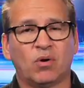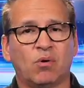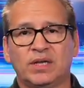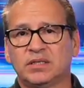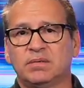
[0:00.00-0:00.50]

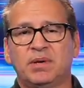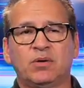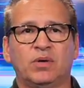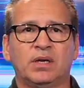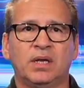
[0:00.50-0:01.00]
Norway is the
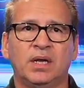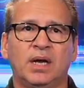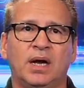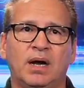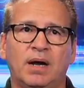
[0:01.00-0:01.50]
big one
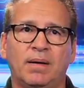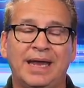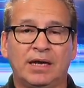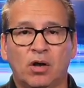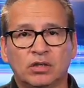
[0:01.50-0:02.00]
uh,
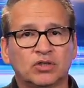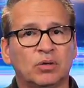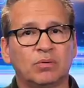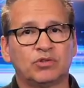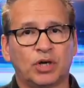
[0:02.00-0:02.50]
and
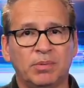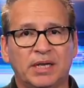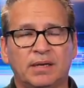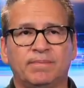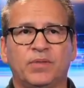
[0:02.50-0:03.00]
also Germany.